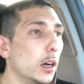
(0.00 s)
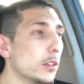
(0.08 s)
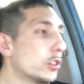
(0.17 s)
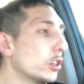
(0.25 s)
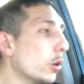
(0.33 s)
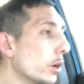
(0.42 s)

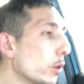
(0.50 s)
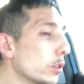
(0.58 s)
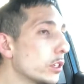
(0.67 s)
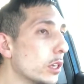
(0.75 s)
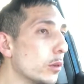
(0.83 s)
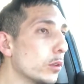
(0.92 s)
so it
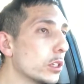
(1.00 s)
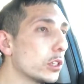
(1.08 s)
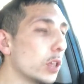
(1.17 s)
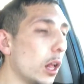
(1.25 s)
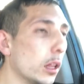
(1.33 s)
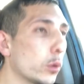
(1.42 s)
was a
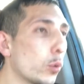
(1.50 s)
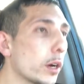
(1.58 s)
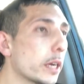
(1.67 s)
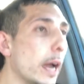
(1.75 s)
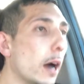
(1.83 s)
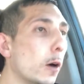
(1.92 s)
solid
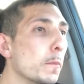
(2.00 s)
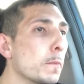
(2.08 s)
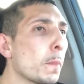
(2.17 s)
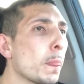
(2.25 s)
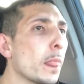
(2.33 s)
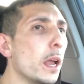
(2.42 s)
workout.
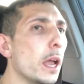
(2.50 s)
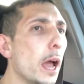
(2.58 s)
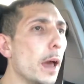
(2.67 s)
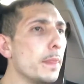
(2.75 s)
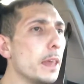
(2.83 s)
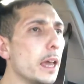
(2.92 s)

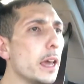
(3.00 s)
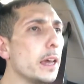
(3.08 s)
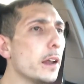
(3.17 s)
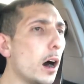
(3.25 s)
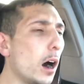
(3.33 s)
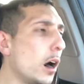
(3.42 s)
And
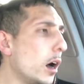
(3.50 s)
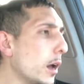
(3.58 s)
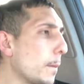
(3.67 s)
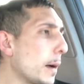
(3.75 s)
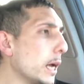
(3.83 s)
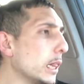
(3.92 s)
then
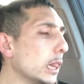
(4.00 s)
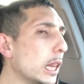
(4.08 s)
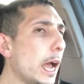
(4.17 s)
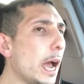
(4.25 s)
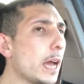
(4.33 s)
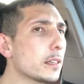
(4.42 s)
on my
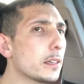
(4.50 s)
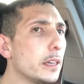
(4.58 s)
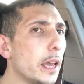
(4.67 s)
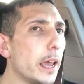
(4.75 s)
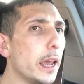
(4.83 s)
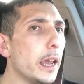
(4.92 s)
last
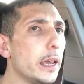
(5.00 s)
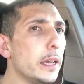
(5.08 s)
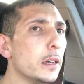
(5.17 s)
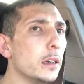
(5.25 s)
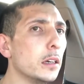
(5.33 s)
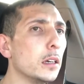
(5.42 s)

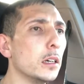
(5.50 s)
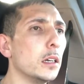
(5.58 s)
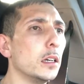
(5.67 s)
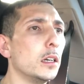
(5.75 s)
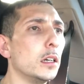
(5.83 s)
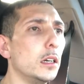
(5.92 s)
day,
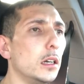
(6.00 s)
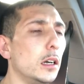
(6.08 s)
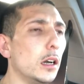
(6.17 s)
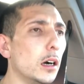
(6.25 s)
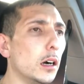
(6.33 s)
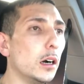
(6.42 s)

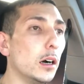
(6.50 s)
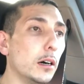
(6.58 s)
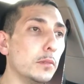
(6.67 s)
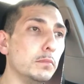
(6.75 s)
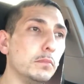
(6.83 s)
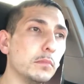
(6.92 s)

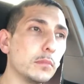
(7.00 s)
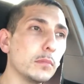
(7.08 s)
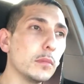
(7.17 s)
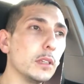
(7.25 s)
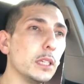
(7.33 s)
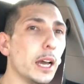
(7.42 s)
it
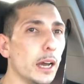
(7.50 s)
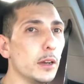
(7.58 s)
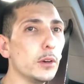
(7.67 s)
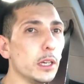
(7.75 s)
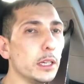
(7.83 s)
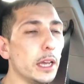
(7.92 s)

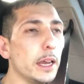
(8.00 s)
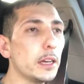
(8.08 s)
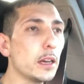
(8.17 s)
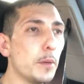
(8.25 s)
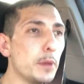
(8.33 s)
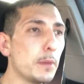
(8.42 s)

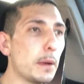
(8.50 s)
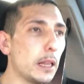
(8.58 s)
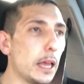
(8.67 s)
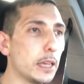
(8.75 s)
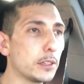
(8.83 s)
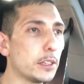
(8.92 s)
ended up being my
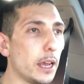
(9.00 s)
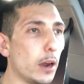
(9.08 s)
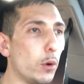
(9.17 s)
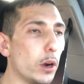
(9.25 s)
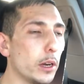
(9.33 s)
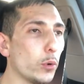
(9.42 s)
last day. I
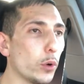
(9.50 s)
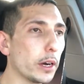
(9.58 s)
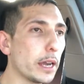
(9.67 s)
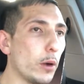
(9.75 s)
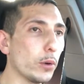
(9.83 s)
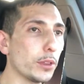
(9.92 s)
wanted to
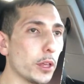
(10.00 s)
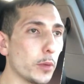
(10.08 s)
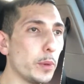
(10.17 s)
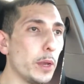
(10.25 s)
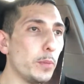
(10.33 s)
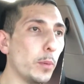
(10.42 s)
work out with other
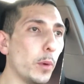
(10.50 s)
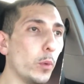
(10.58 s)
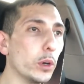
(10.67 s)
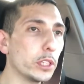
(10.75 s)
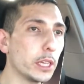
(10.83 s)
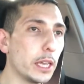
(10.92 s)
people, but
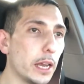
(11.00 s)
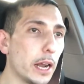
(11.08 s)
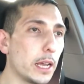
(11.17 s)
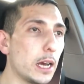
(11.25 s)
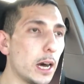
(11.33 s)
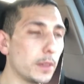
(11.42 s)
once again, I
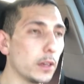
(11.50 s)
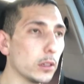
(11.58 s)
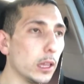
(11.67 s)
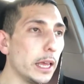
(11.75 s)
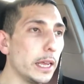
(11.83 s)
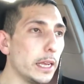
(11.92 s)
got there
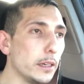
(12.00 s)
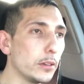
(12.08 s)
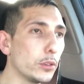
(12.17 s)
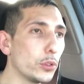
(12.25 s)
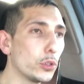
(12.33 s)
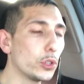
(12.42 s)
late,
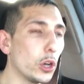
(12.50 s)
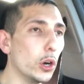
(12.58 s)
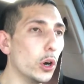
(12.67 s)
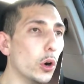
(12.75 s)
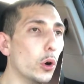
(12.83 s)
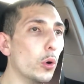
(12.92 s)

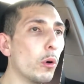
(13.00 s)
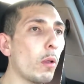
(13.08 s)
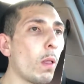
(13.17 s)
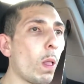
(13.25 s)
so